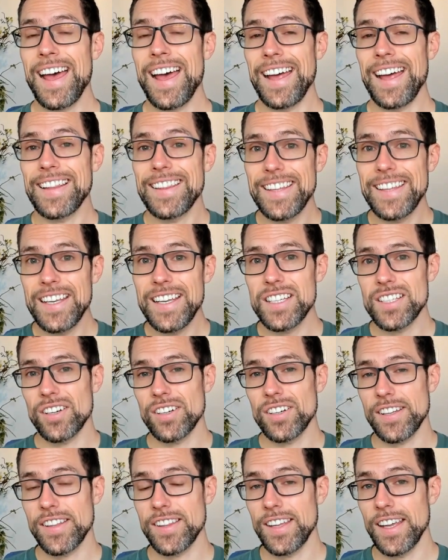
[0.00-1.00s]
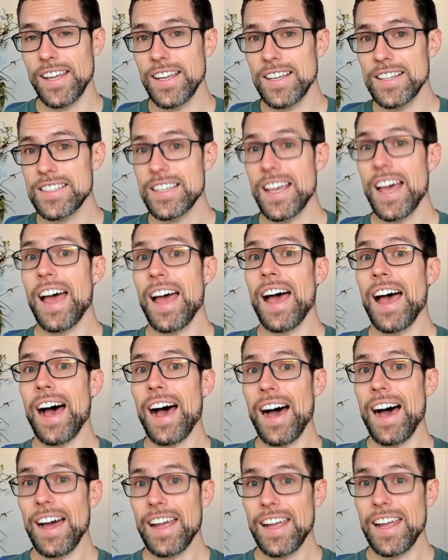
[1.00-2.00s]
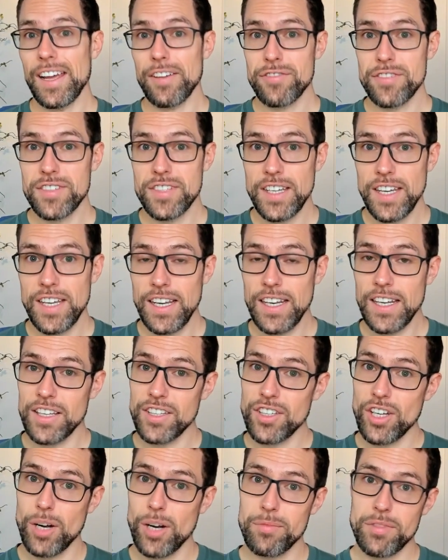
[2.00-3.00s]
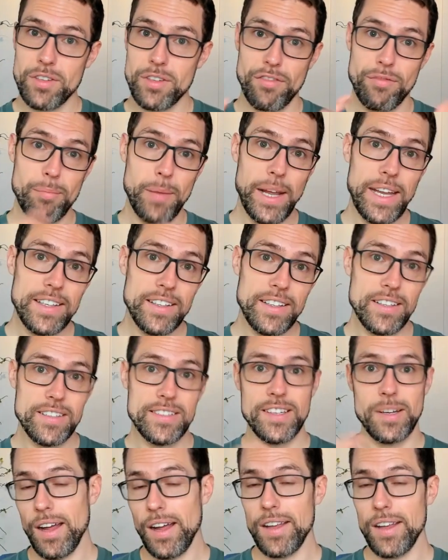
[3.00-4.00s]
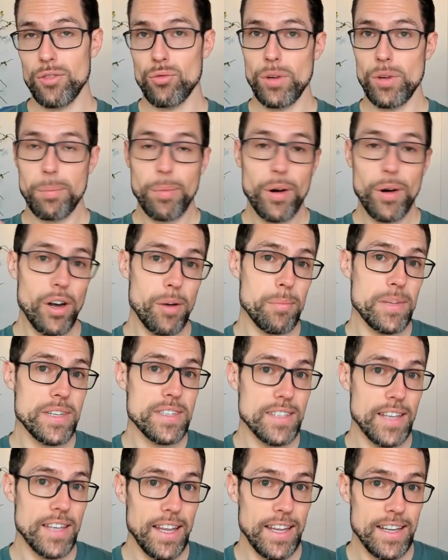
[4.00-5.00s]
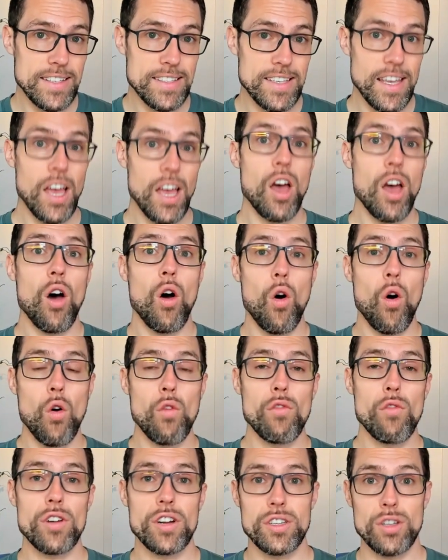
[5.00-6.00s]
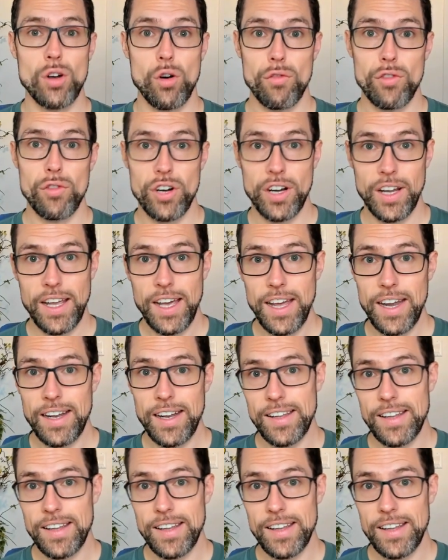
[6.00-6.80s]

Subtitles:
And these are the things I have seen in terms of maintenance and repair mistakes over and over again.